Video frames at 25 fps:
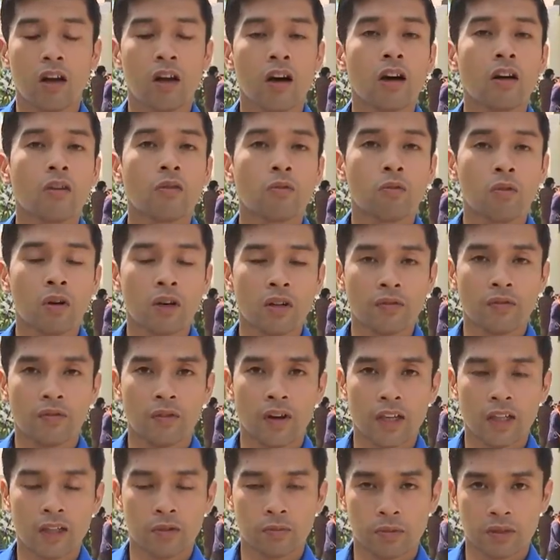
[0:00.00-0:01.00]
on one
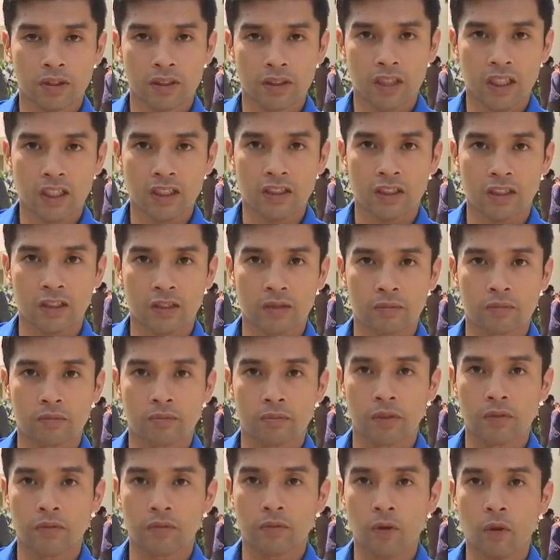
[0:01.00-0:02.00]
final procession
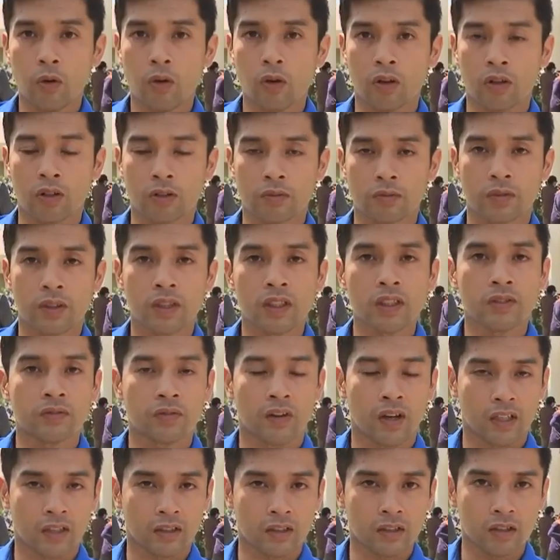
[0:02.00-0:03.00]
before his
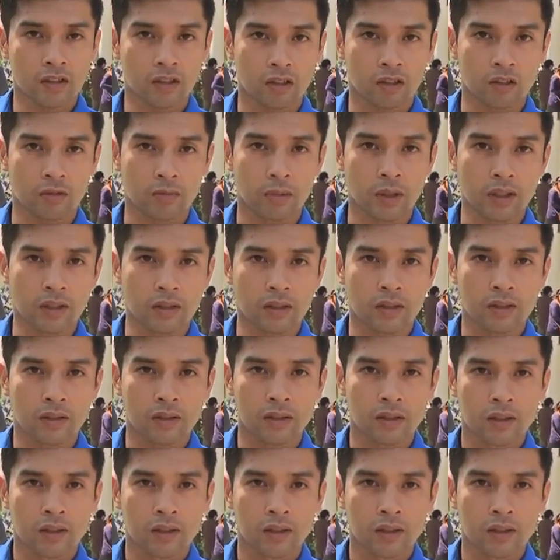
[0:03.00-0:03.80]
final internment.